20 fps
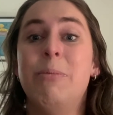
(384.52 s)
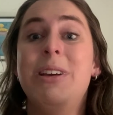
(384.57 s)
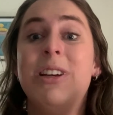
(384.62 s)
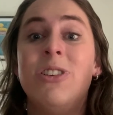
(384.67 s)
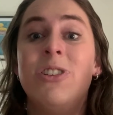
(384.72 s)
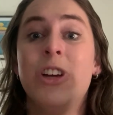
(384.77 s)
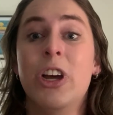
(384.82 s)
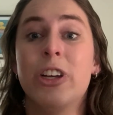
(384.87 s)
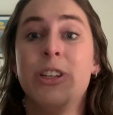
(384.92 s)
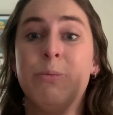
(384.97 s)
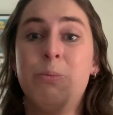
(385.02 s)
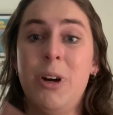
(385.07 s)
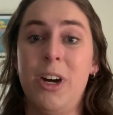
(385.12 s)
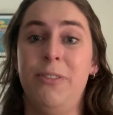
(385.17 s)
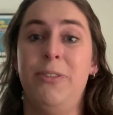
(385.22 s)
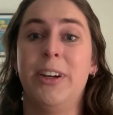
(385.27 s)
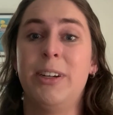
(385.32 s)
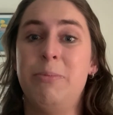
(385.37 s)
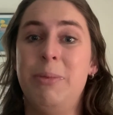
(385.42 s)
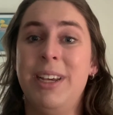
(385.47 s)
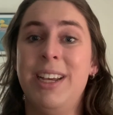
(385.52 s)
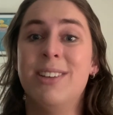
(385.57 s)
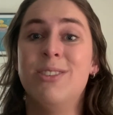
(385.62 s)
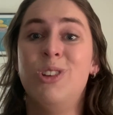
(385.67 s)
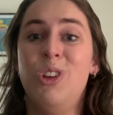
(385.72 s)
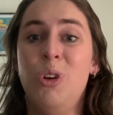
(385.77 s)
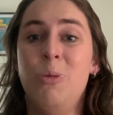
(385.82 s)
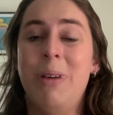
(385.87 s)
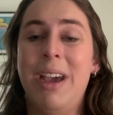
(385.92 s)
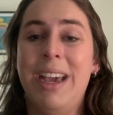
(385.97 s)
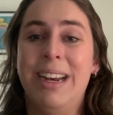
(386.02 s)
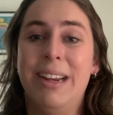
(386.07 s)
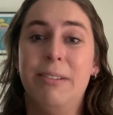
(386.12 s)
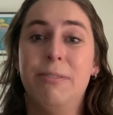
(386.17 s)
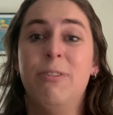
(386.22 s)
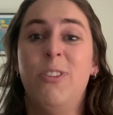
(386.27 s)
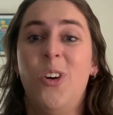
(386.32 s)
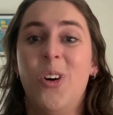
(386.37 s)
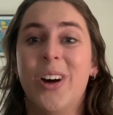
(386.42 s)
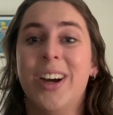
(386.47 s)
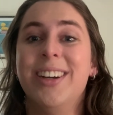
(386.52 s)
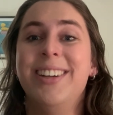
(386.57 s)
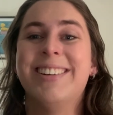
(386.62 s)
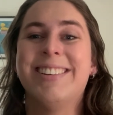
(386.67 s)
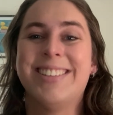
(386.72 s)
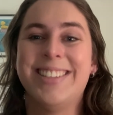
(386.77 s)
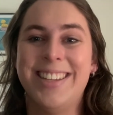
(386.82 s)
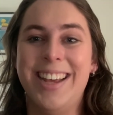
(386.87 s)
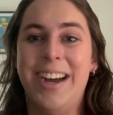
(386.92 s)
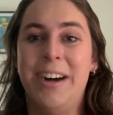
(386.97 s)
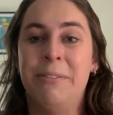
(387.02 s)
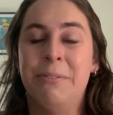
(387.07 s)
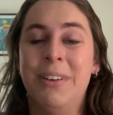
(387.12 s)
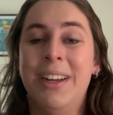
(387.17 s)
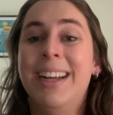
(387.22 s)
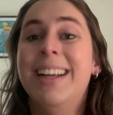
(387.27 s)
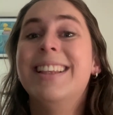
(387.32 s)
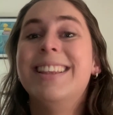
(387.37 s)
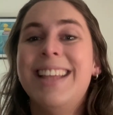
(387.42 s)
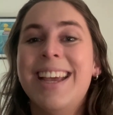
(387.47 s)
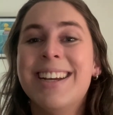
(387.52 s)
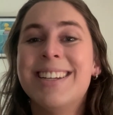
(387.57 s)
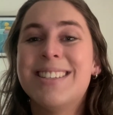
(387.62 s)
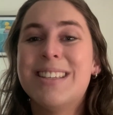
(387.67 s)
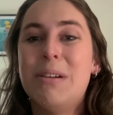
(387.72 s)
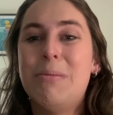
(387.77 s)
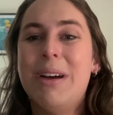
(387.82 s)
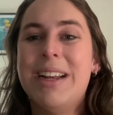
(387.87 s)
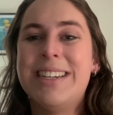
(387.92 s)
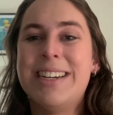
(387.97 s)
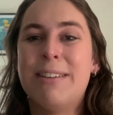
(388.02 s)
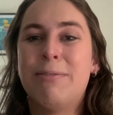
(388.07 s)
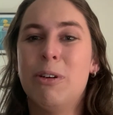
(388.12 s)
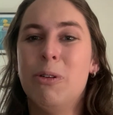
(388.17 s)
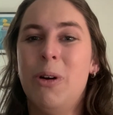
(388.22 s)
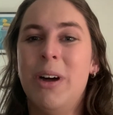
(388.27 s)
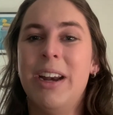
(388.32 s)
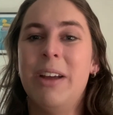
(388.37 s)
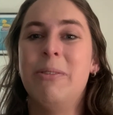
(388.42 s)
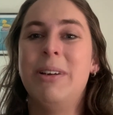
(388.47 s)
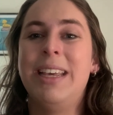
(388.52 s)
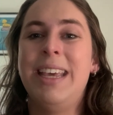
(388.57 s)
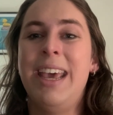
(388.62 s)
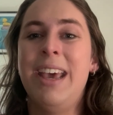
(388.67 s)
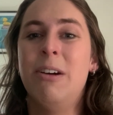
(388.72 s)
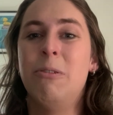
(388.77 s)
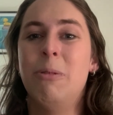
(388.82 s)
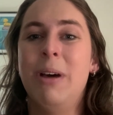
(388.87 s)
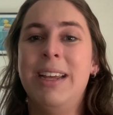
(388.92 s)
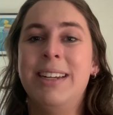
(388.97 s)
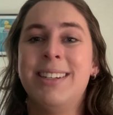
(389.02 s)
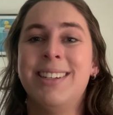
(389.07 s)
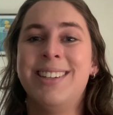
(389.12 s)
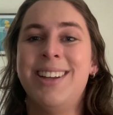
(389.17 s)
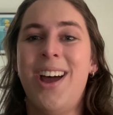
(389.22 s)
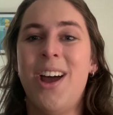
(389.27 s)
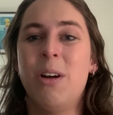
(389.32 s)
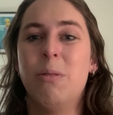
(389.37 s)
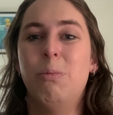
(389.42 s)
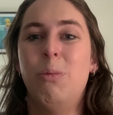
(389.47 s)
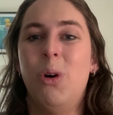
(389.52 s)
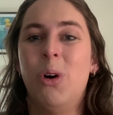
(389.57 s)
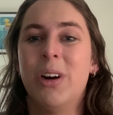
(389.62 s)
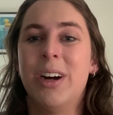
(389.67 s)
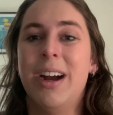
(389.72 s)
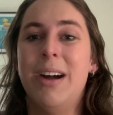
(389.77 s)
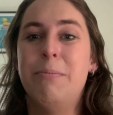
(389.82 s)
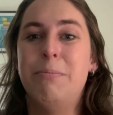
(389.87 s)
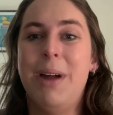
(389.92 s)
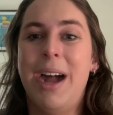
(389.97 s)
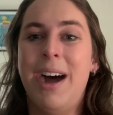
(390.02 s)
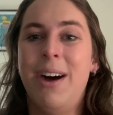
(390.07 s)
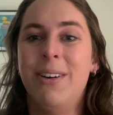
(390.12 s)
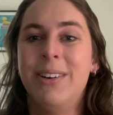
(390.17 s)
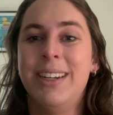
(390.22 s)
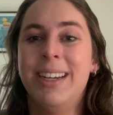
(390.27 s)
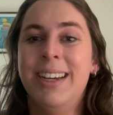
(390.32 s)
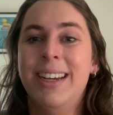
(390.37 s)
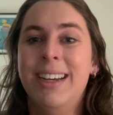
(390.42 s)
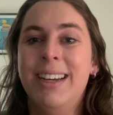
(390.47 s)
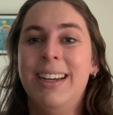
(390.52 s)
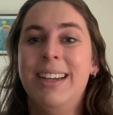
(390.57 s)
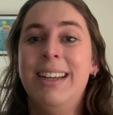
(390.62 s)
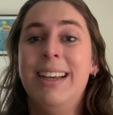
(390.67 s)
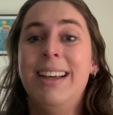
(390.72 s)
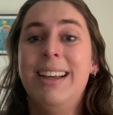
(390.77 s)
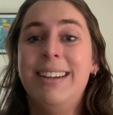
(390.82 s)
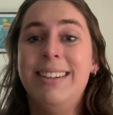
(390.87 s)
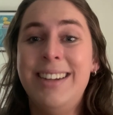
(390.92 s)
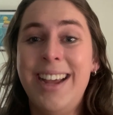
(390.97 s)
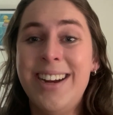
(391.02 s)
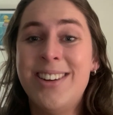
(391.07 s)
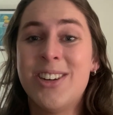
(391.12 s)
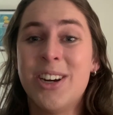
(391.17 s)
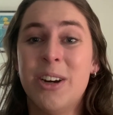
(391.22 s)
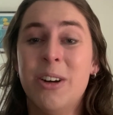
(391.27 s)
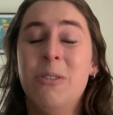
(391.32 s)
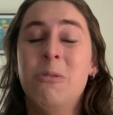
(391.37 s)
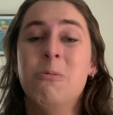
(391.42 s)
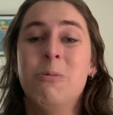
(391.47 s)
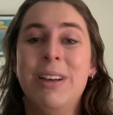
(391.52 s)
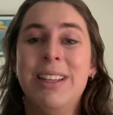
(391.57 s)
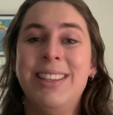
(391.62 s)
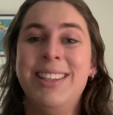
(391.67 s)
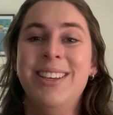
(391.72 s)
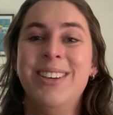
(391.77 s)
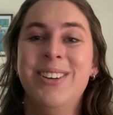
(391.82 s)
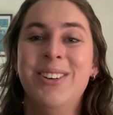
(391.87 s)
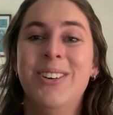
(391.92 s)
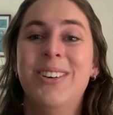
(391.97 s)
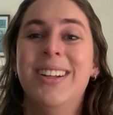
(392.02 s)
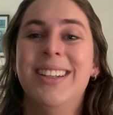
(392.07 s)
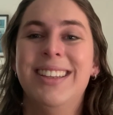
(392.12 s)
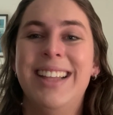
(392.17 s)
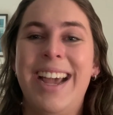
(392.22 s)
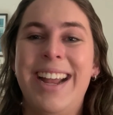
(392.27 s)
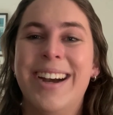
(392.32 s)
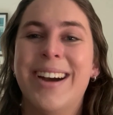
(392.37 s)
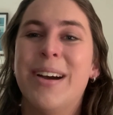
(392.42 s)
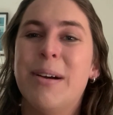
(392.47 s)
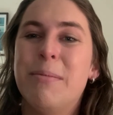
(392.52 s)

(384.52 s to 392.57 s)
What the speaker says: be just perfect because you made it for yourself. Thanks so much, everyone, and we can't wait to talk more about nature with you later.